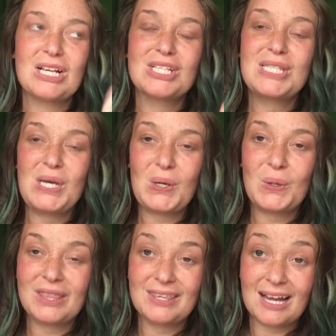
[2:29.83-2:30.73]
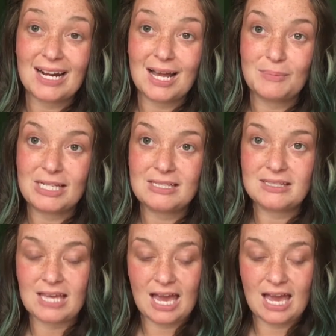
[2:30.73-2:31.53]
So that happens,